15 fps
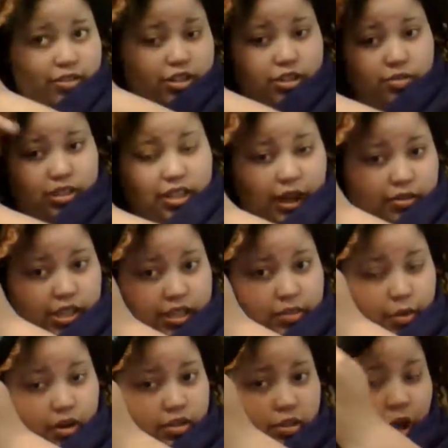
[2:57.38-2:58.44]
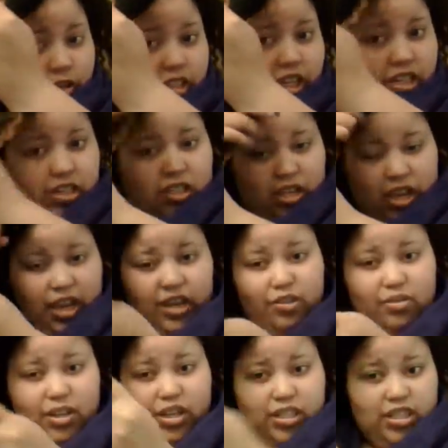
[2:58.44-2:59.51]
but I am slowly
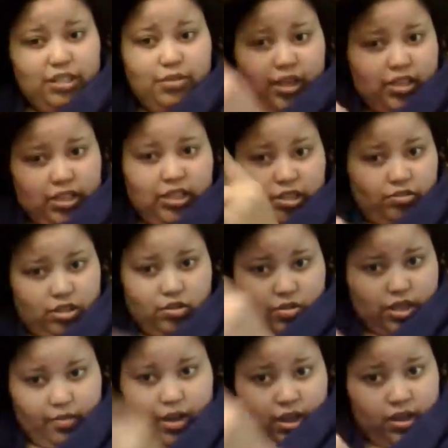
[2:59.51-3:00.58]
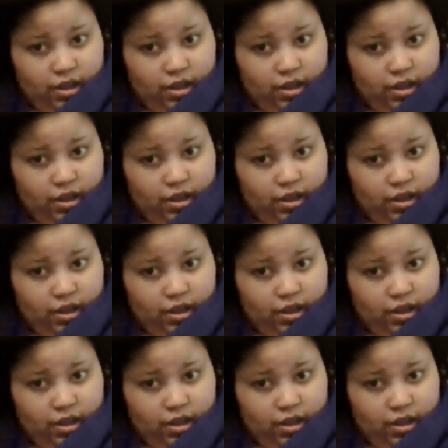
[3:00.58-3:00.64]
working my way up, and I'm